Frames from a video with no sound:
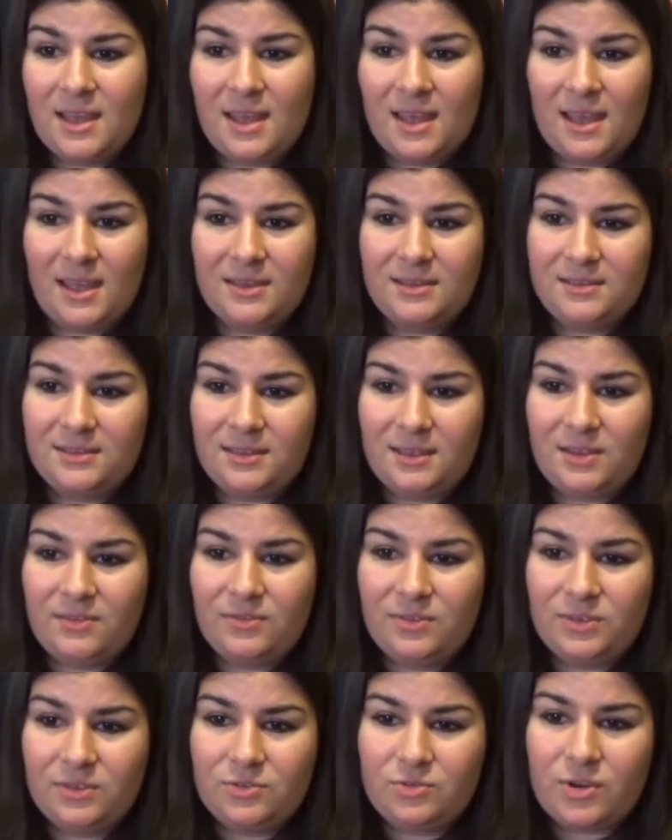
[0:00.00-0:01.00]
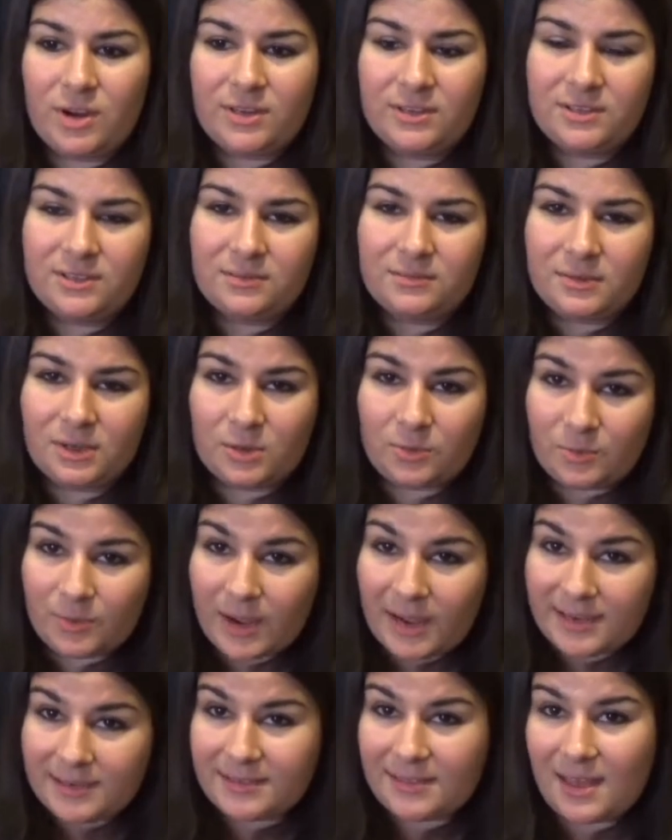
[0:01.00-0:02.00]
and even try to
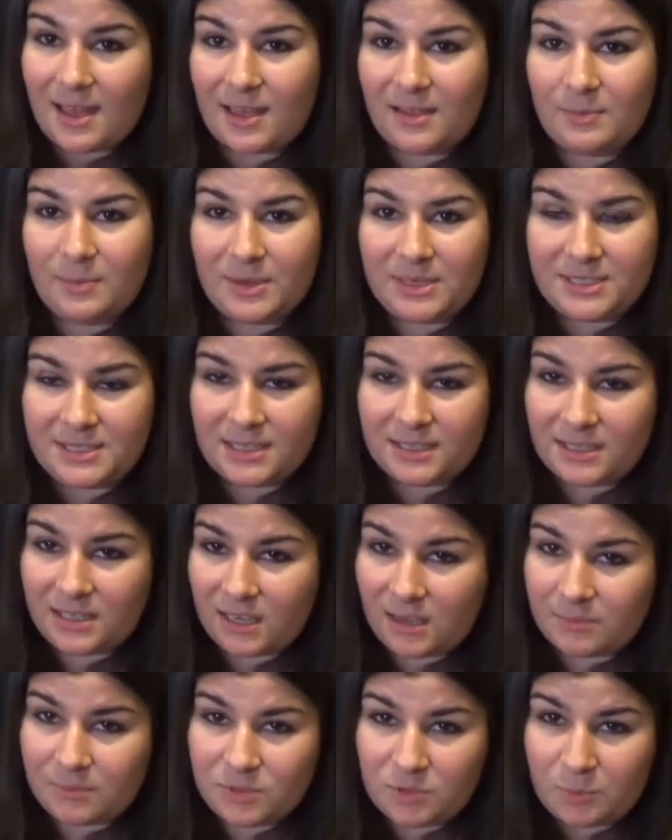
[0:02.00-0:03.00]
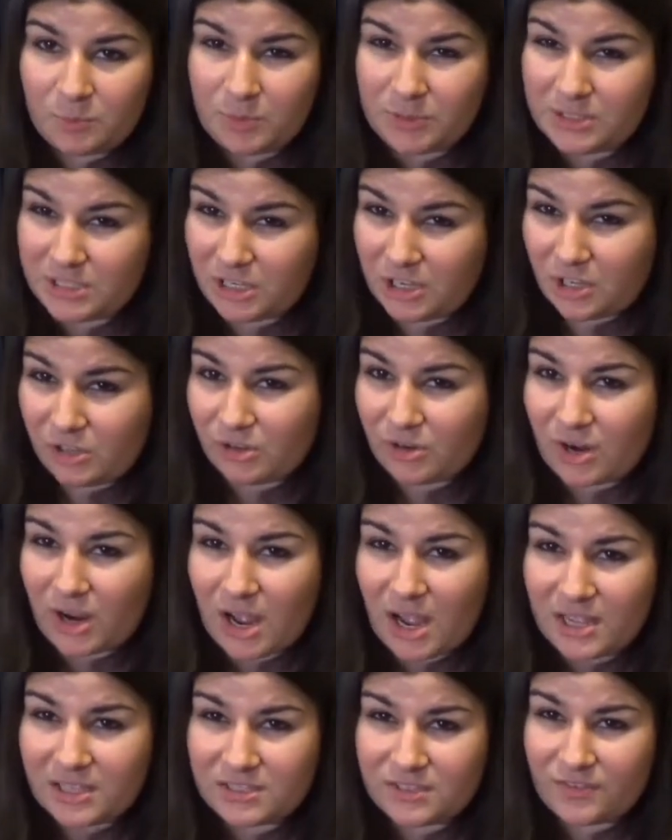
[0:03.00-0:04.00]
correct that by sending him to particular
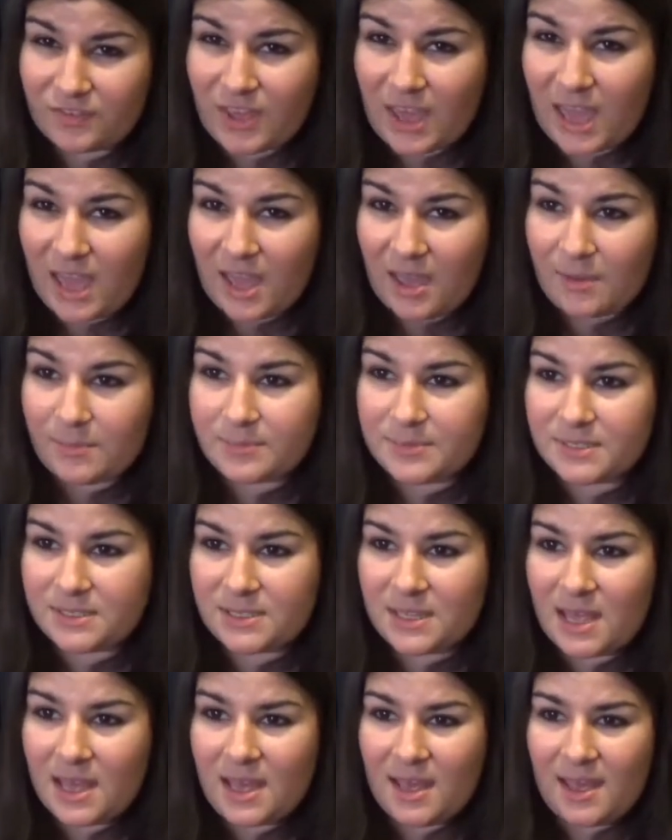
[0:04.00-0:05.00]
kinds of camps.